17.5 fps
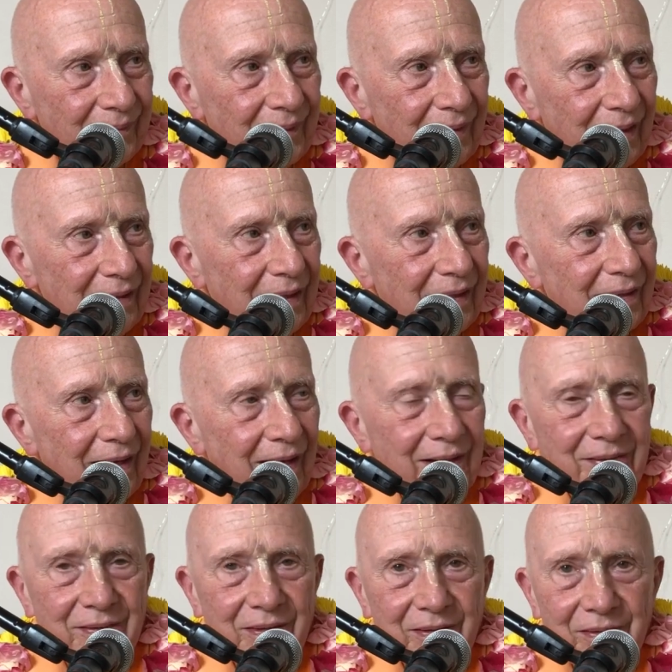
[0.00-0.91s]
And he
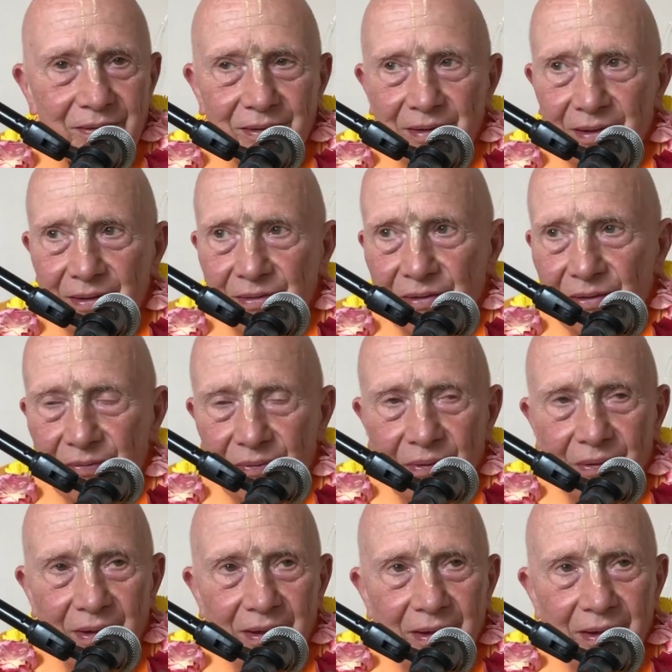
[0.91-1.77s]
likes to see his devotee